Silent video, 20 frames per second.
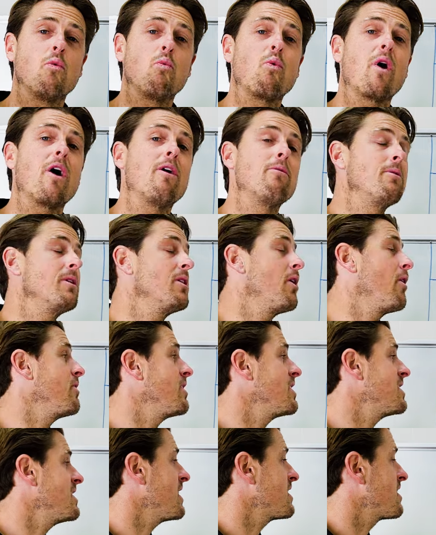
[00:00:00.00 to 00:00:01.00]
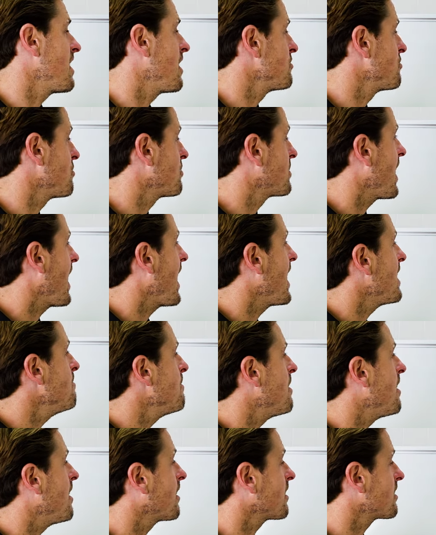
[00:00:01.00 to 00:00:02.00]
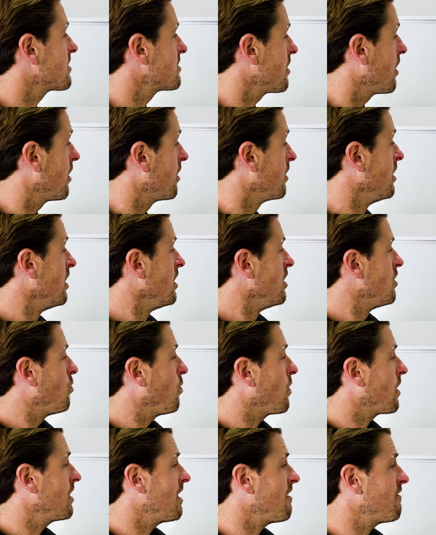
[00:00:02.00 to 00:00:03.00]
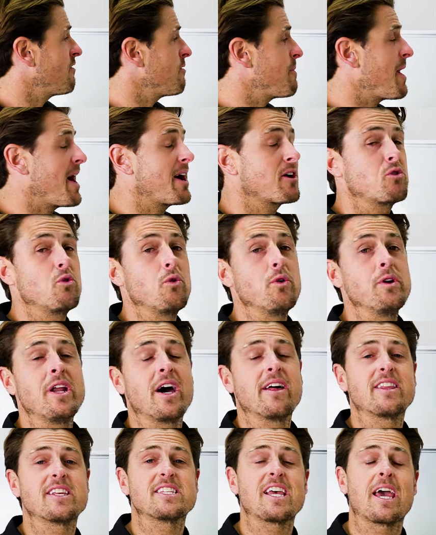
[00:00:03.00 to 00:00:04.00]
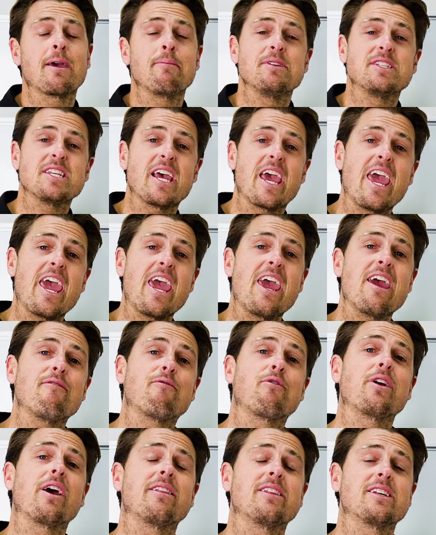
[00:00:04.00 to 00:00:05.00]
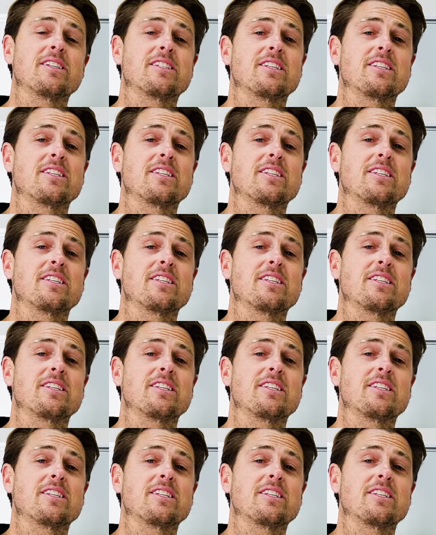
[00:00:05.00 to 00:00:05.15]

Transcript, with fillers: well below the 600K mark. So what I love about Goodna, the same as every other